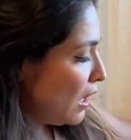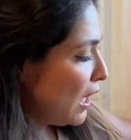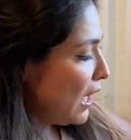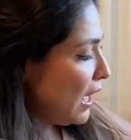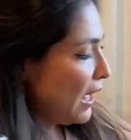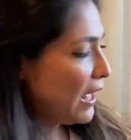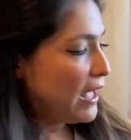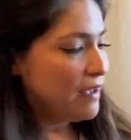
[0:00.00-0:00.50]
I
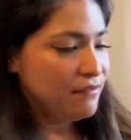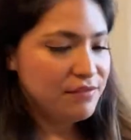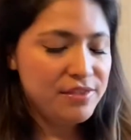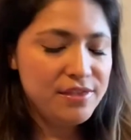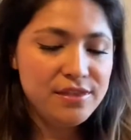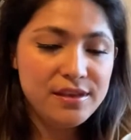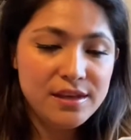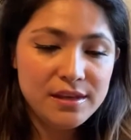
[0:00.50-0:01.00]
have
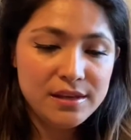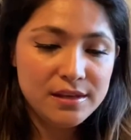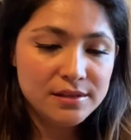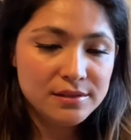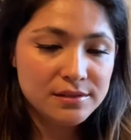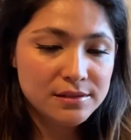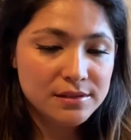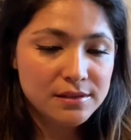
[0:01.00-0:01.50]
this
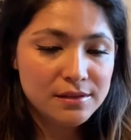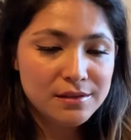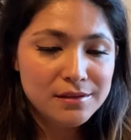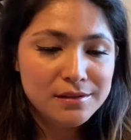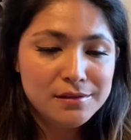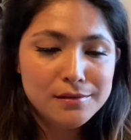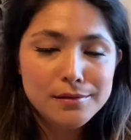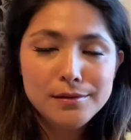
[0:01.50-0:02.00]

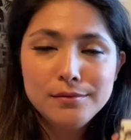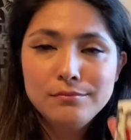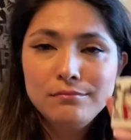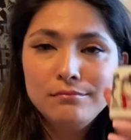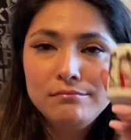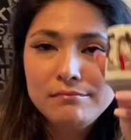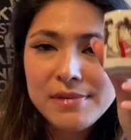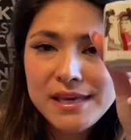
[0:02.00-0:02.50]

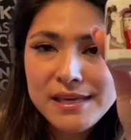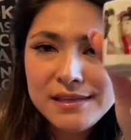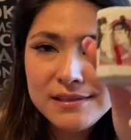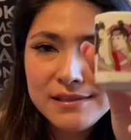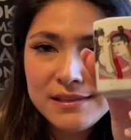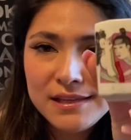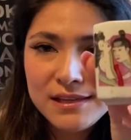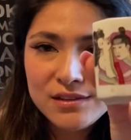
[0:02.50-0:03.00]

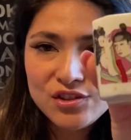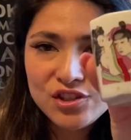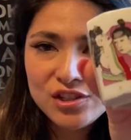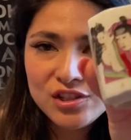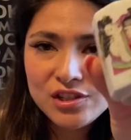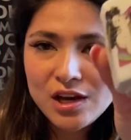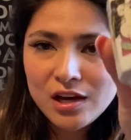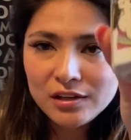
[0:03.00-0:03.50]
amazing
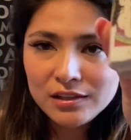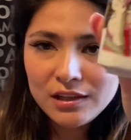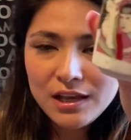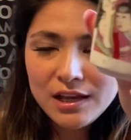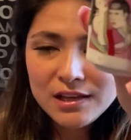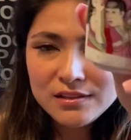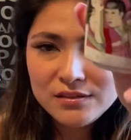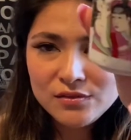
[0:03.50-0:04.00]
shot
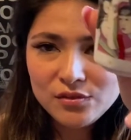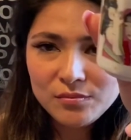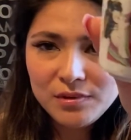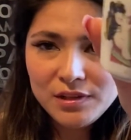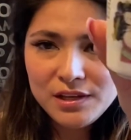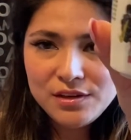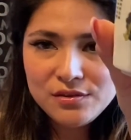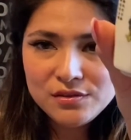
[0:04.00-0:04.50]
glass
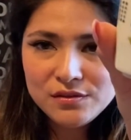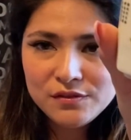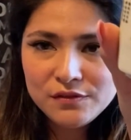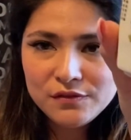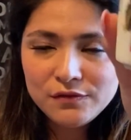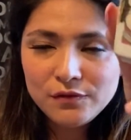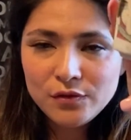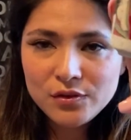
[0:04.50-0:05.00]
normally used
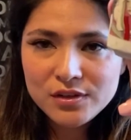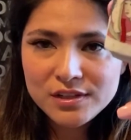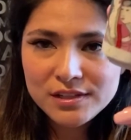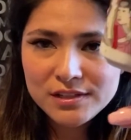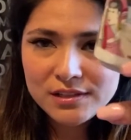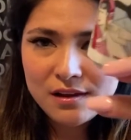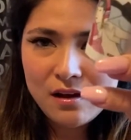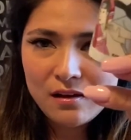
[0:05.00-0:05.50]
for
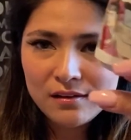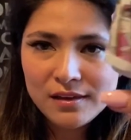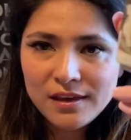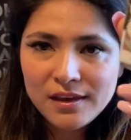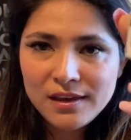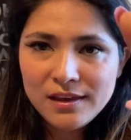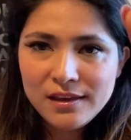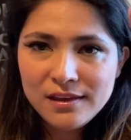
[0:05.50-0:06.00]

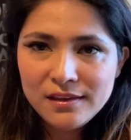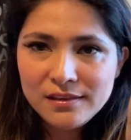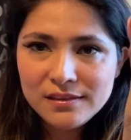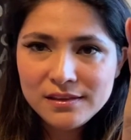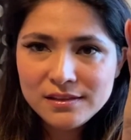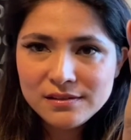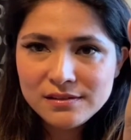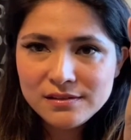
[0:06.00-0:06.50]
sake.
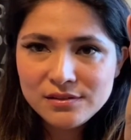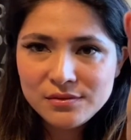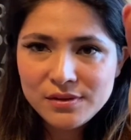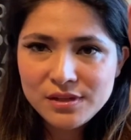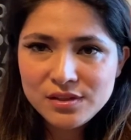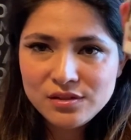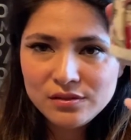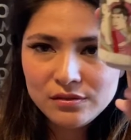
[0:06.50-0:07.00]
This is
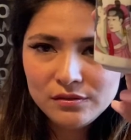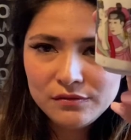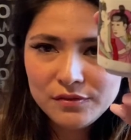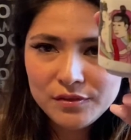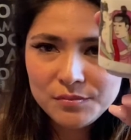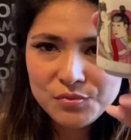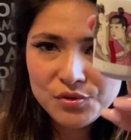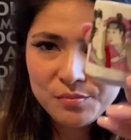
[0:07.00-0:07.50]
original
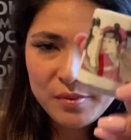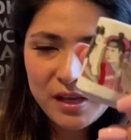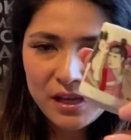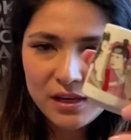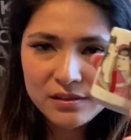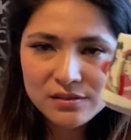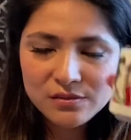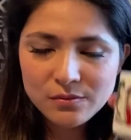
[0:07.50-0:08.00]
from Japan
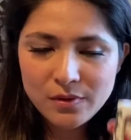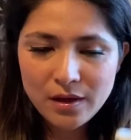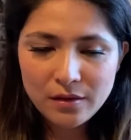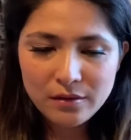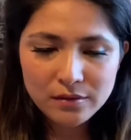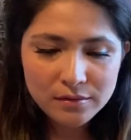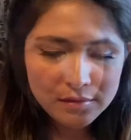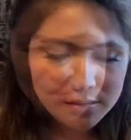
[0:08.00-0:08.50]
as
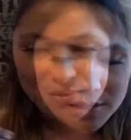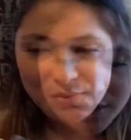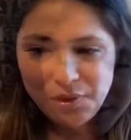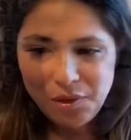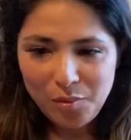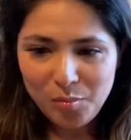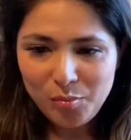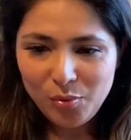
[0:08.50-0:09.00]
well. So
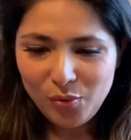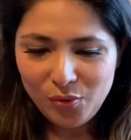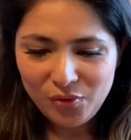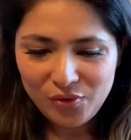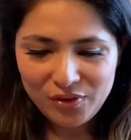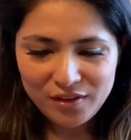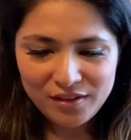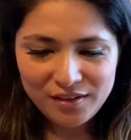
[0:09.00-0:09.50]
I'll
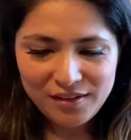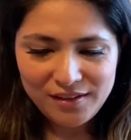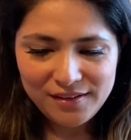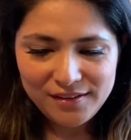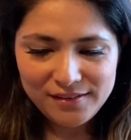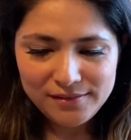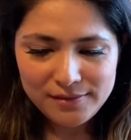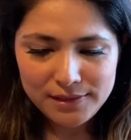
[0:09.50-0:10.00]
pour
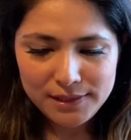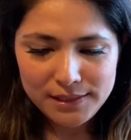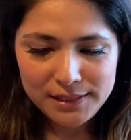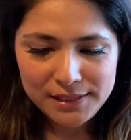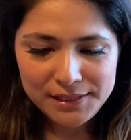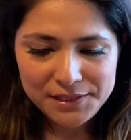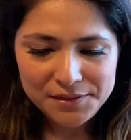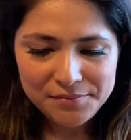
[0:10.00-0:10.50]
a
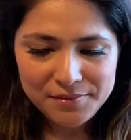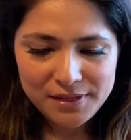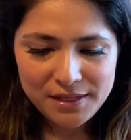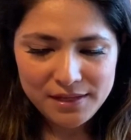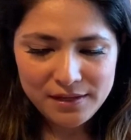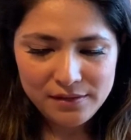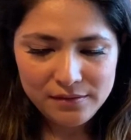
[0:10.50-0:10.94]
little bit.